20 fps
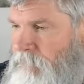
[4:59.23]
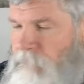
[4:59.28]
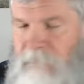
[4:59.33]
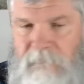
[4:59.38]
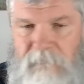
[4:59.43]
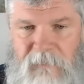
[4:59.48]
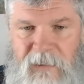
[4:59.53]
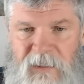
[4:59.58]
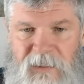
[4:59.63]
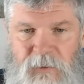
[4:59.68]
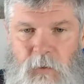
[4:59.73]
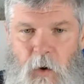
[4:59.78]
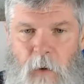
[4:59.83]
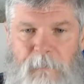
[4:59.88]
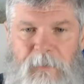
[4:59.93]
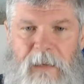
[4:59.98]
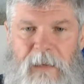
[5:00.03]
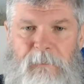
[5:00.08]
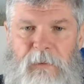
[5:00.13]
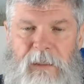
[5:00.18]
These are all
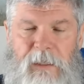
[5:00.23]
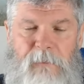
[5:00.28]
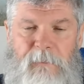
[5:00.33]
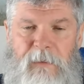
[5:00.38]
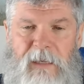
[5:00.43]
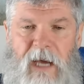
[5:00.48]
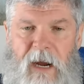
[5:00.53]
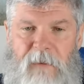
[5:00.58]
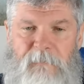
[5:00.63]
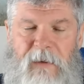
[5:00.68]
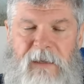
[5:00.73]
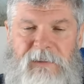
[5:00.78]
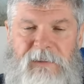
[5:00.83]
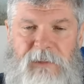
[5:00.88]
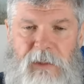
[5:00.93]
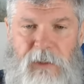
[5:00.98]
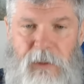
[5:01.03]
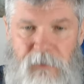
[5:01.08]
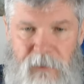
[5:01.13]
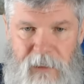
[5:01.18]
people that could be hired by
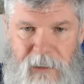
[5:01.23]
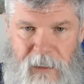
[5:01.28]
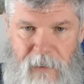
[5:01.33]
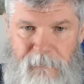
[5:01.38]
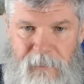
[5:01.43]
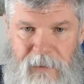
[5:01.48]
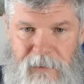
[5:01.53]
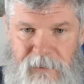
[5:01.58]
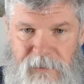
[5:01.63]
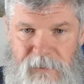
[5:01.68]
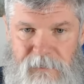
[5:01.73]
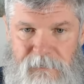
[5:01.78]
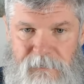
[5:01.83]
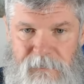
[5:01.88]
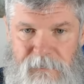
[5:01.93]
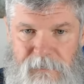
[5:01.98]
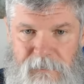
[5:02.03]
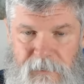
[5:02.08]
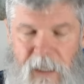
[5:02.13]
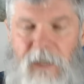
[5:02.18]
security companies
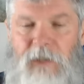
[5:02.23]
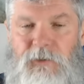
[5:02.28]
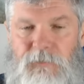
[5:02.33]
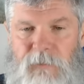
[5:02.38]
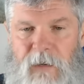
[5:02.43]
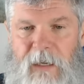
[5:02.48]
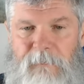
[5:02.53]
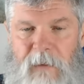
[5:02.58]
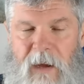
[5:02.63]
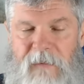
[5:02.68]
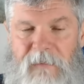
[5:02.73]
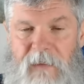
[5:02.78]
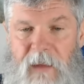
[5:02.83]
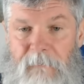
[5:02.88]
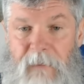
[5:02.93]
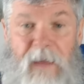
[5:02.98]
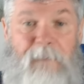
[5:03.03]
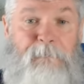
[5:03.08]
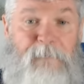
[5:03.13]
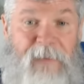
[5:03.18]
and trained by
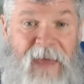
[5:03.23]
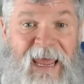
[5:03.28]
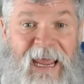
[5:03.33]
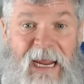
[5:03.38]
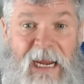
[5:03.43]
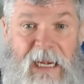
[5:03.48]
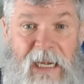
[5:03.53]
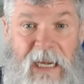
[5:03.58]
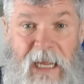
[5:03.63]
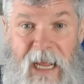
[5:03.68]
them and paid